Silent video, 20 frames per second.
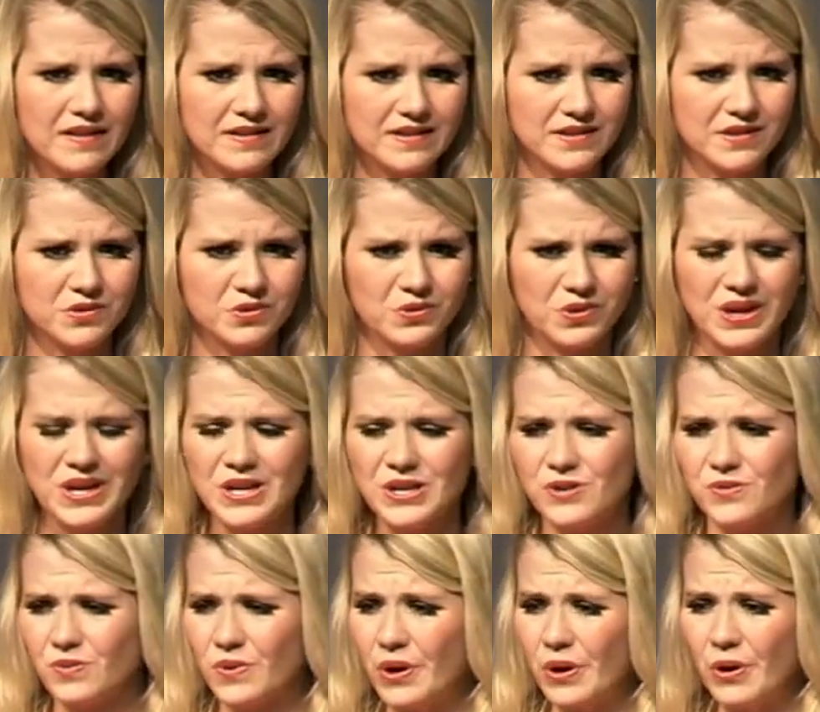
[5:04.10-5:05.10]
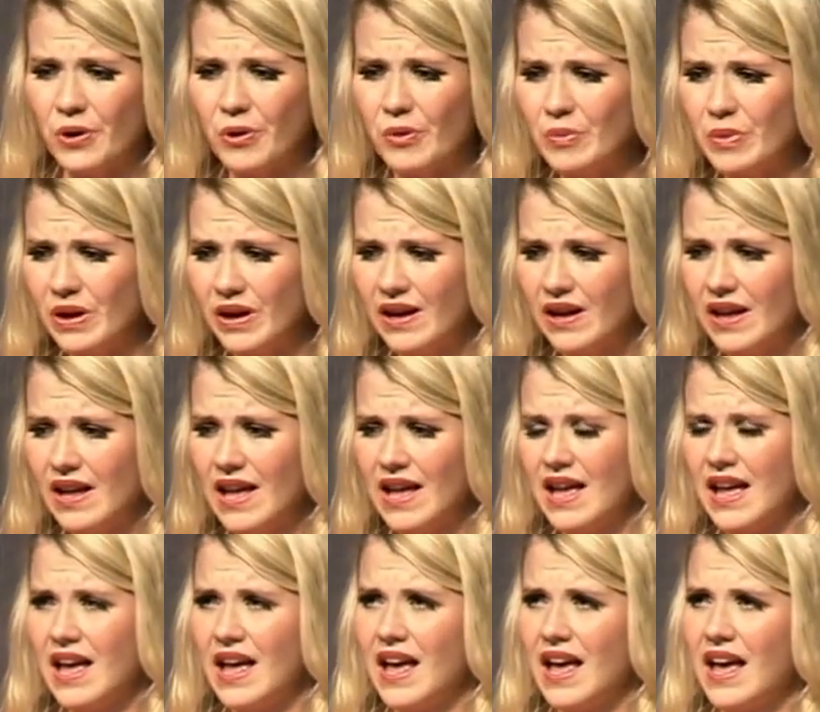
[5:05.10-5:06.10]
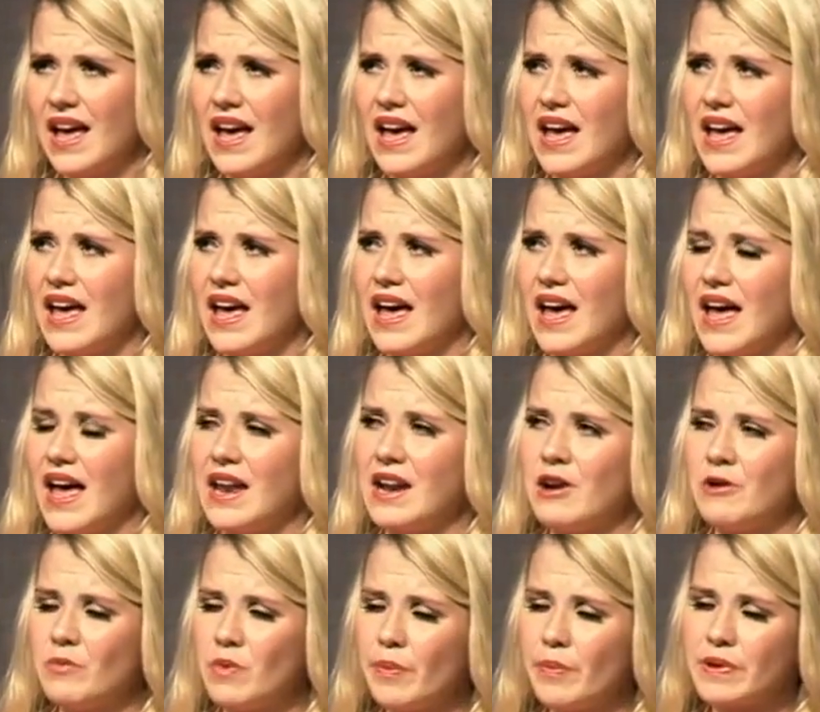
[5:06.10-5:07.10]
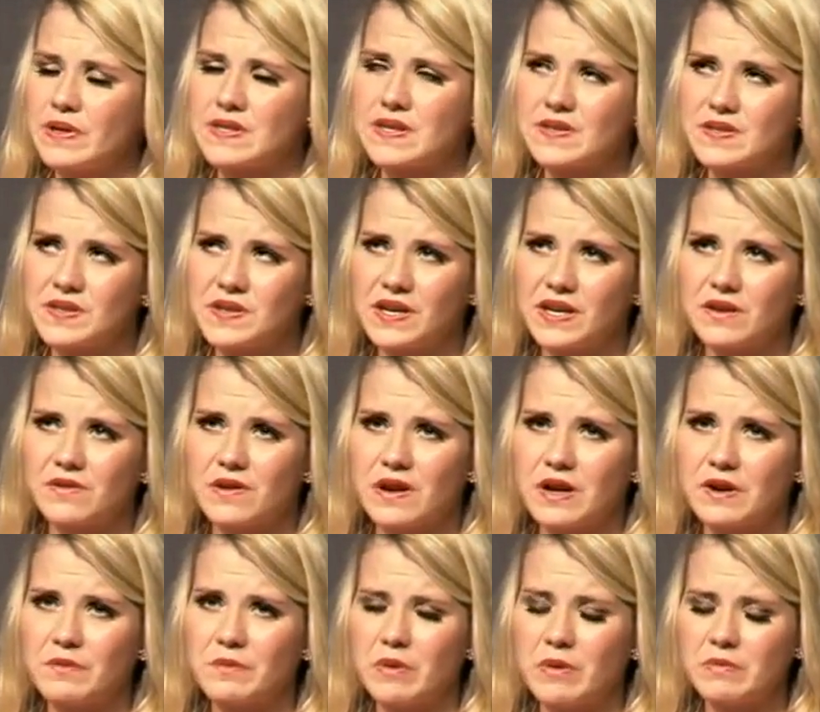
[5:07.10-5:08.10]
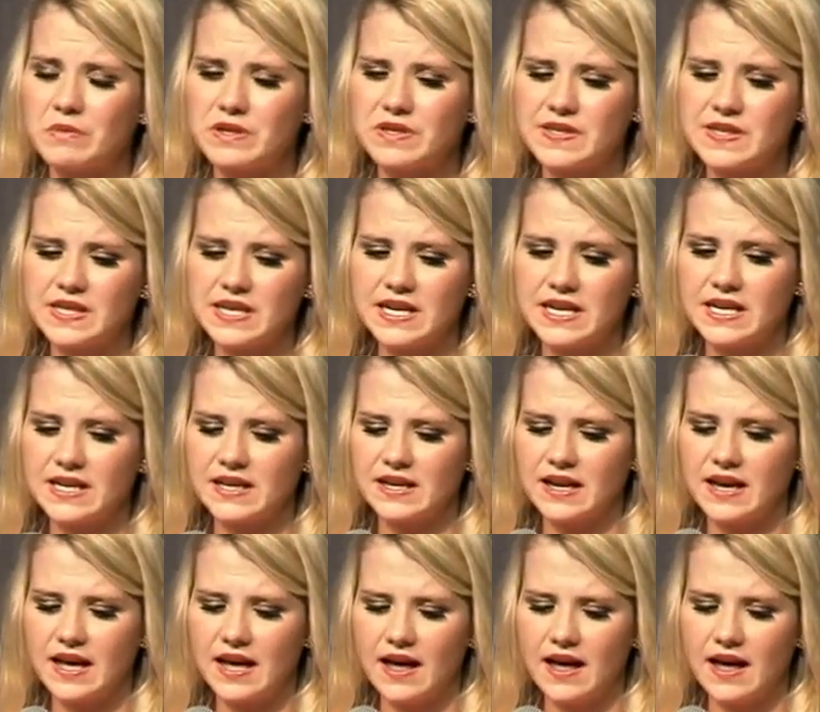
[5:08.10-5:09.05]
this strange robe? And I remember as I was looking around, I remember seeing